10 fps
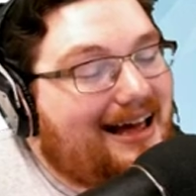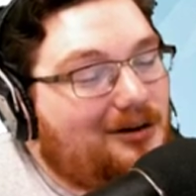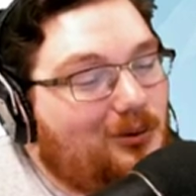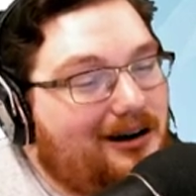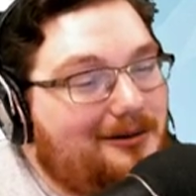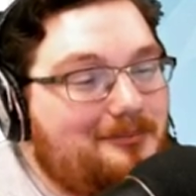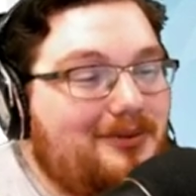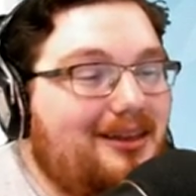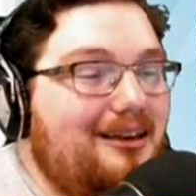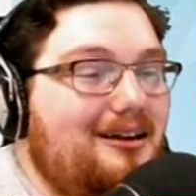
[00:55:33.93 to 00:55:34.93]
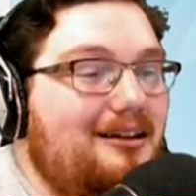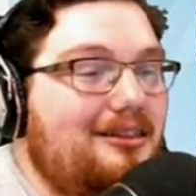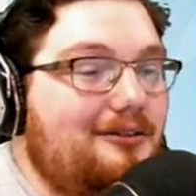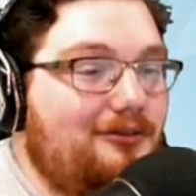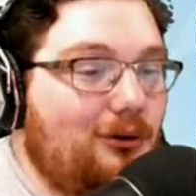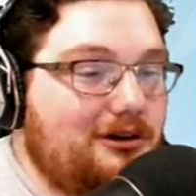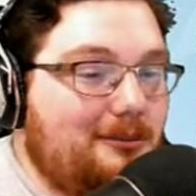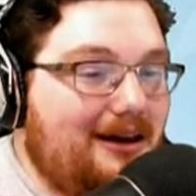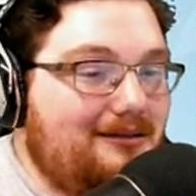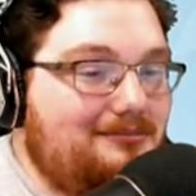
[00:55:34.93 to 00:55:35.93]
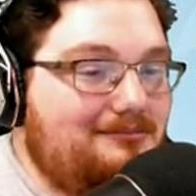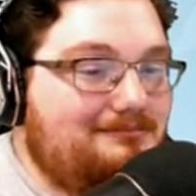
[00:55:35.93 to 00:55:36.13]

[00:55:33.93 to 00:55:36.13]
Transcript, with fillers: kind of want it. The Foldimate.